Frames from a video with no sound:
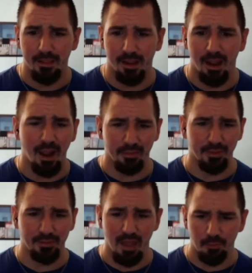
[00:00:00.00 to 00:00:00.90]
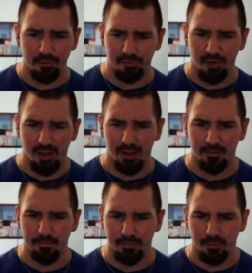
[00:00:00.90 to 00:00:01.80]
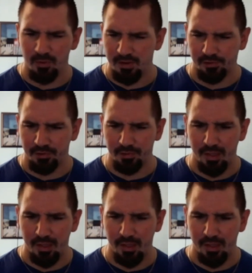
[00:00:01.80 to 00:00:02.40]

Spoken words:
I think that was the reason